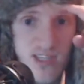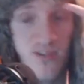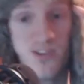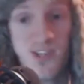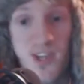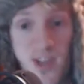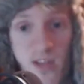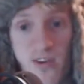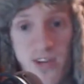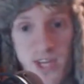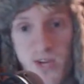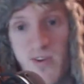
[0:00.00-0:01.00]
there's
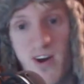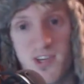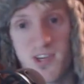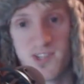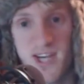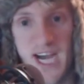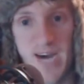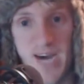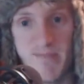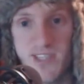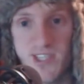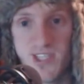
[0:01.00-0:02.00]
another equinox that
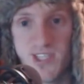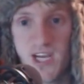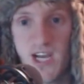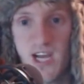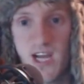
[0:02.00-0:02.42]
happens